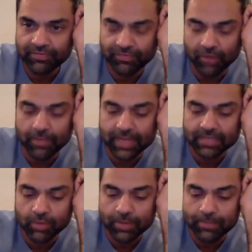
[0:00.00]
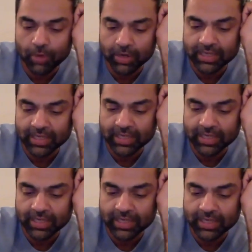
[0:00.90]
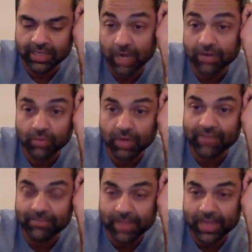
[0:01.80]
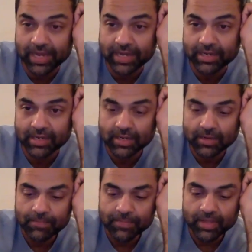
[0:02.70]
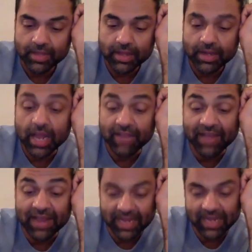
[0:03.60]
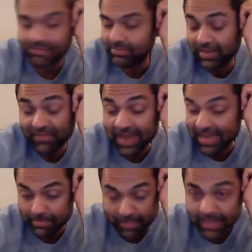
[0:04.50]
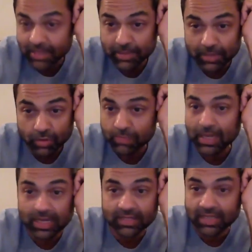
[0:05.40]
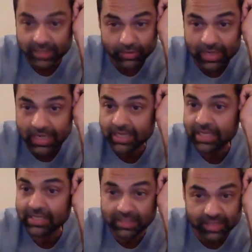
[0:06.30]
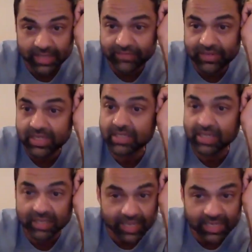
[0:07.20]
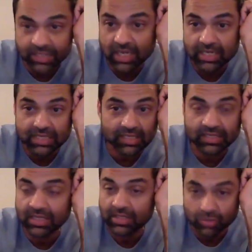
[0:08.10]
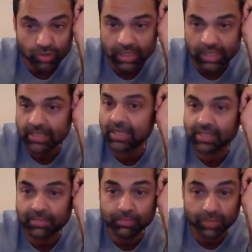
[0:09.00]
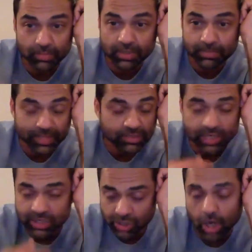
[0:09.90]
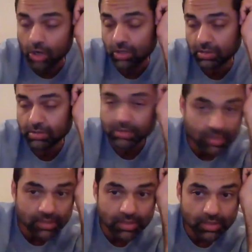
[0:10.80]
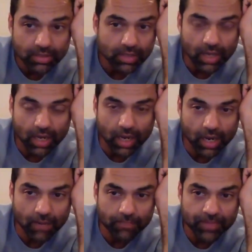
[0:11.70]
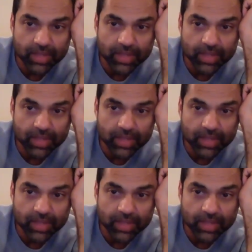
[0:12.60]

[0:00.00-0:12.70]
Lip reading: it's more important that I'm proud of what I've made. Now, if I can make the Manormas and the Oilakis and the Dev Ds and the Ekchalises and the Sochanathas and put them on the big screen, sure. But